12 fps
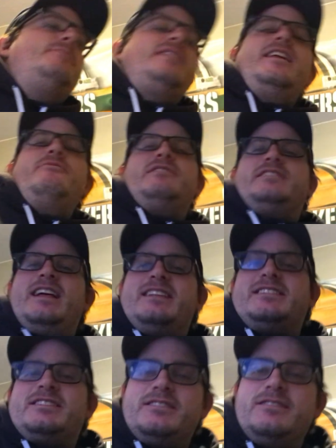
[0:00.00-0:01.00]
But anyways,
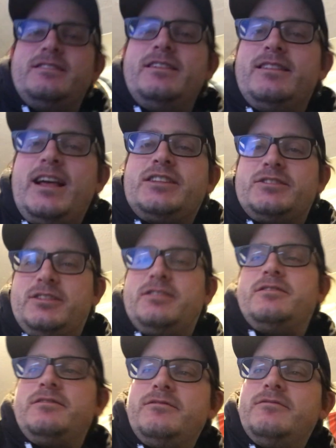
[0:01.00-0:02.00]
that's
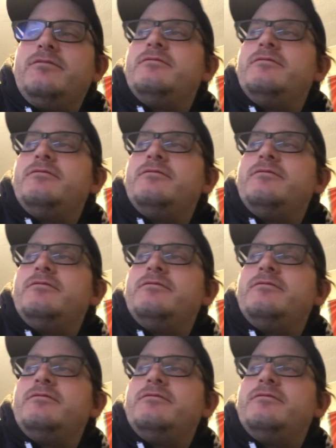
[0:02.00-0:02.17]
that's.